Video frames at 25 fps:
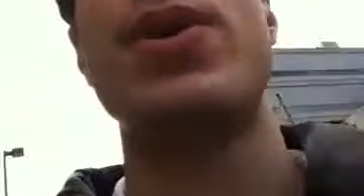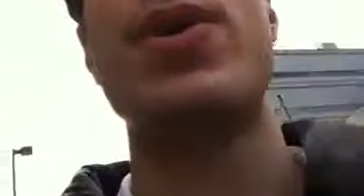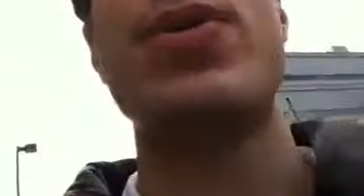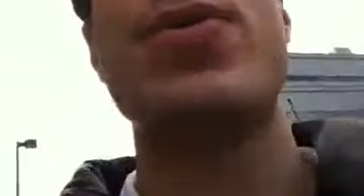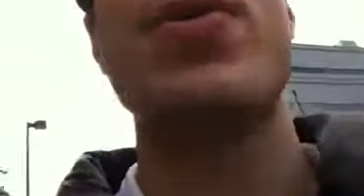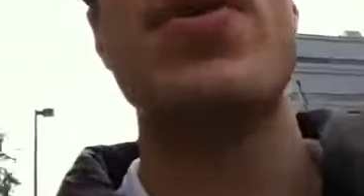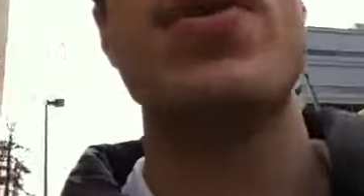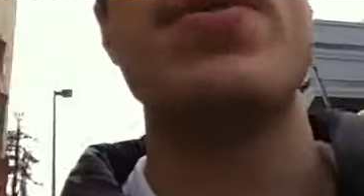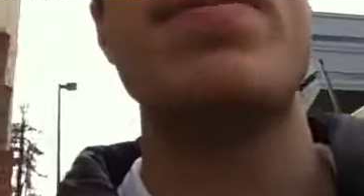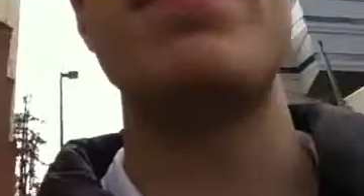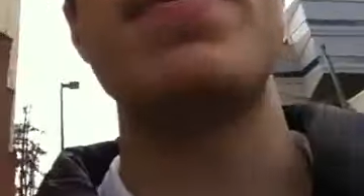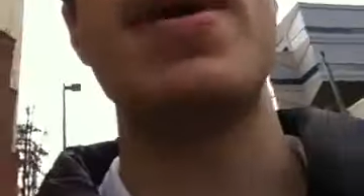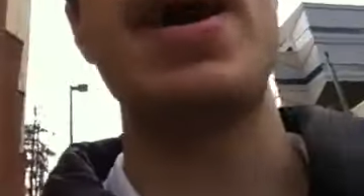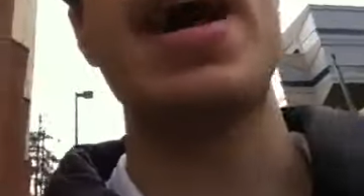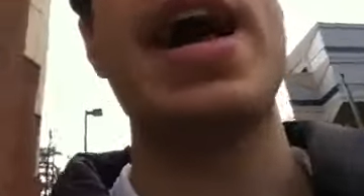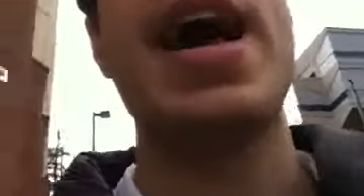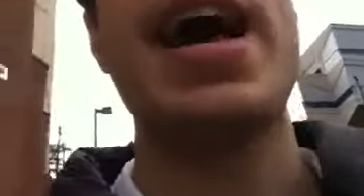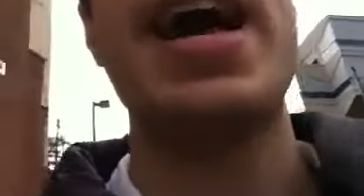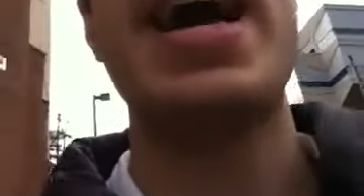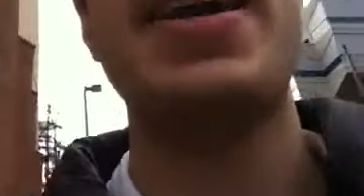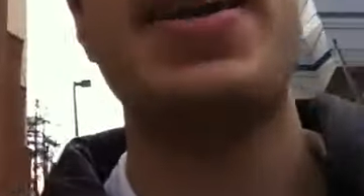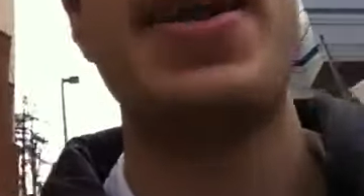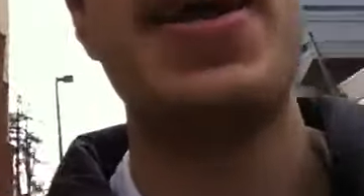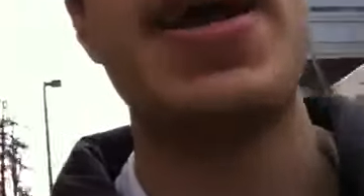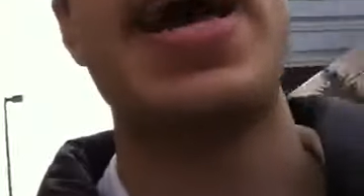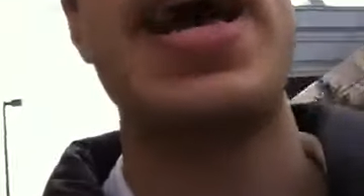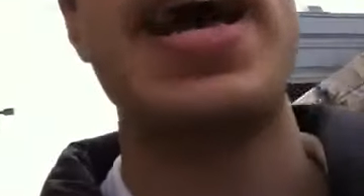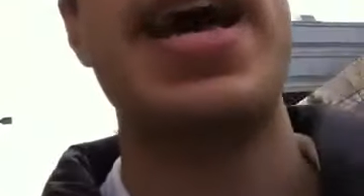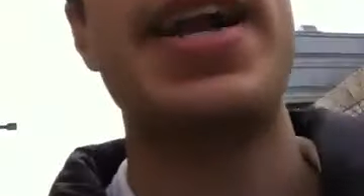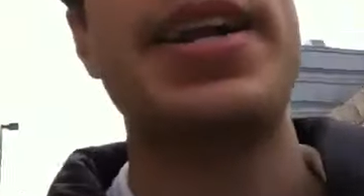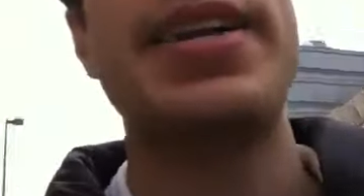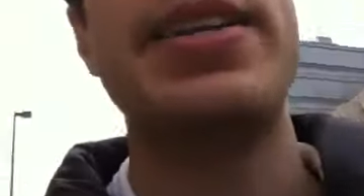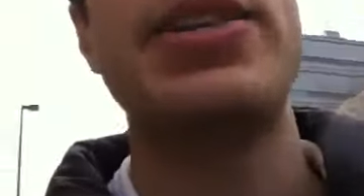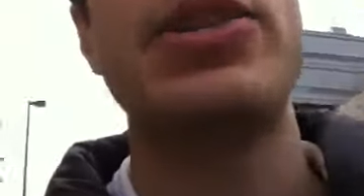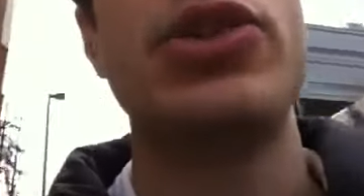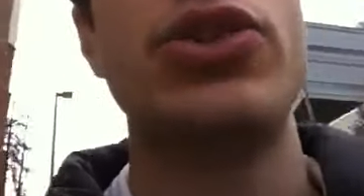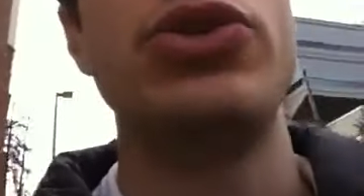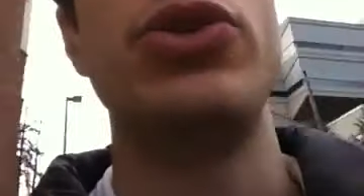with a bad
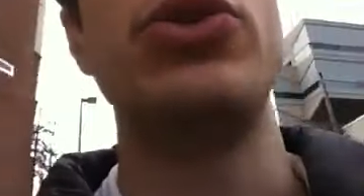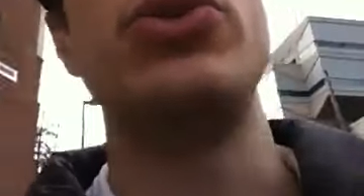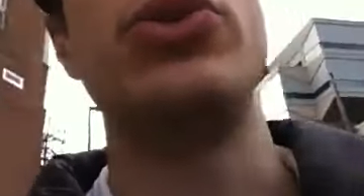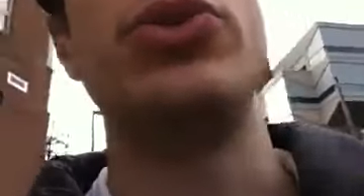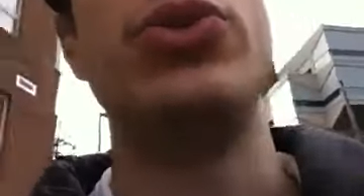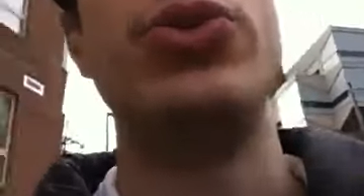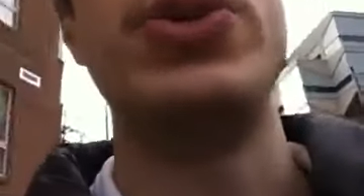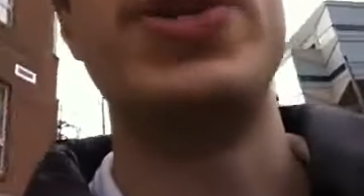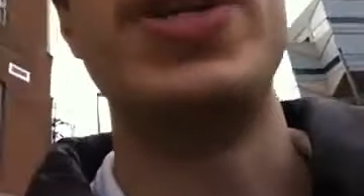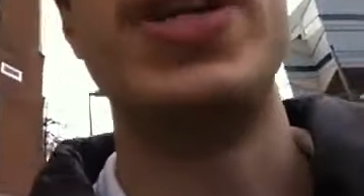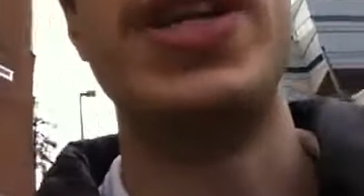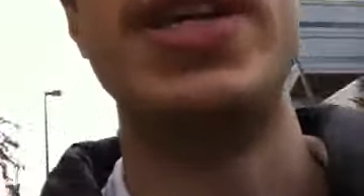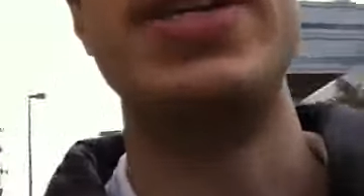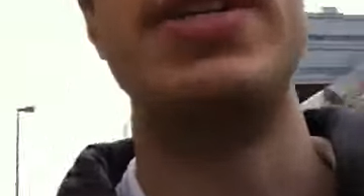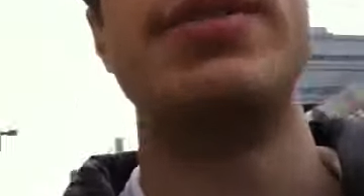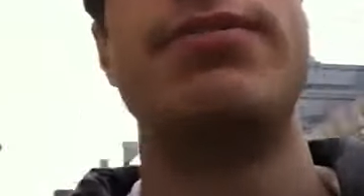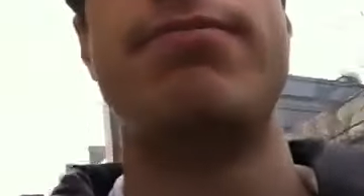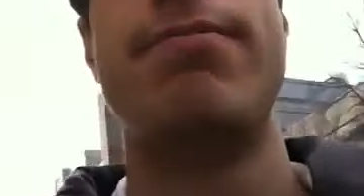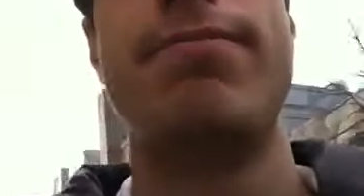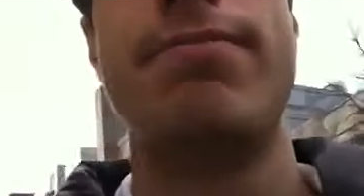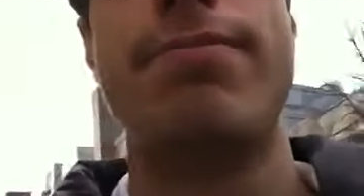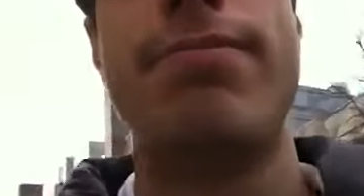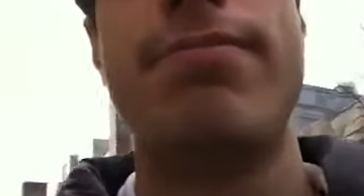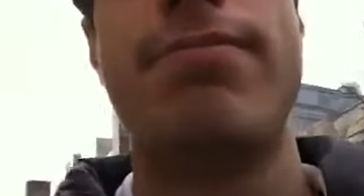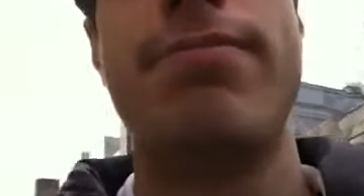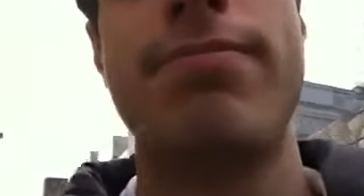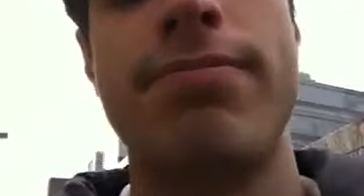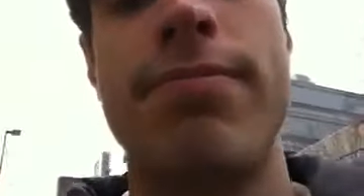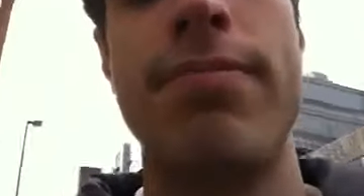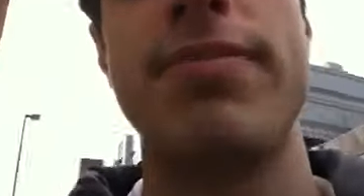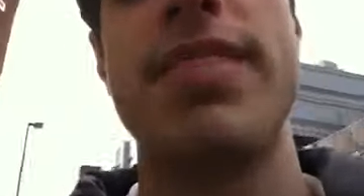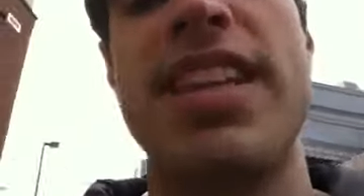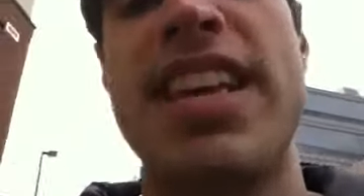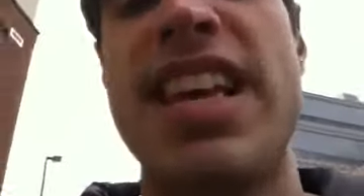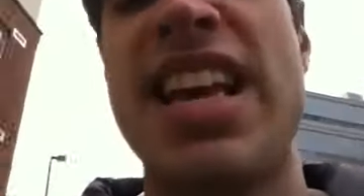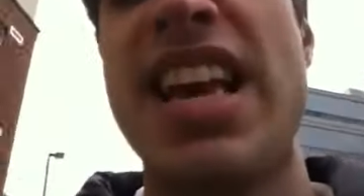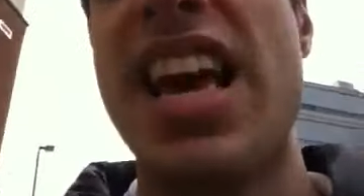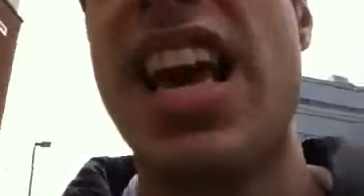attitude.
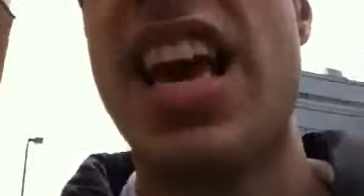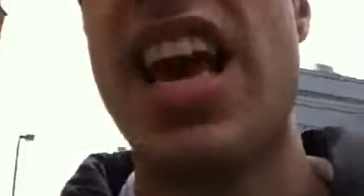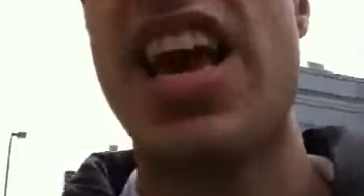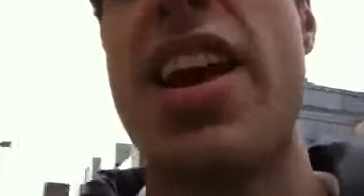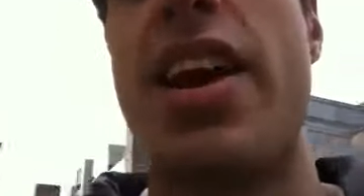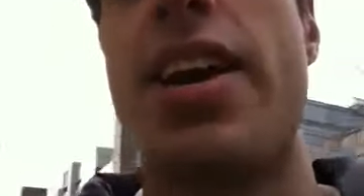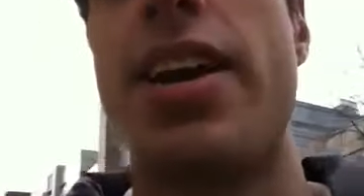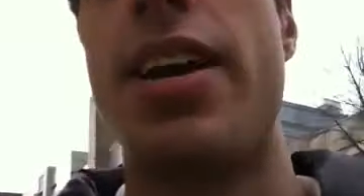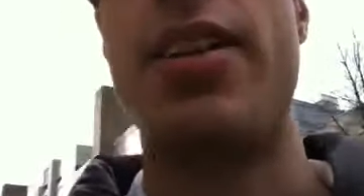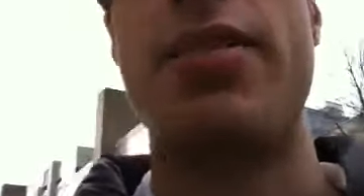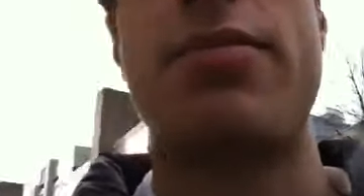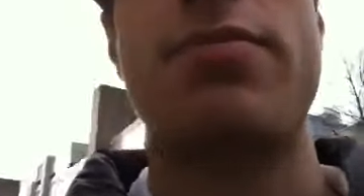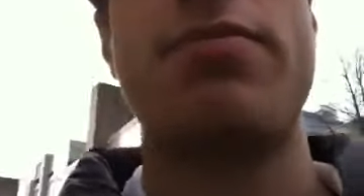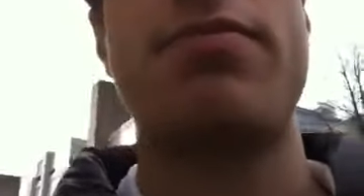Yeah.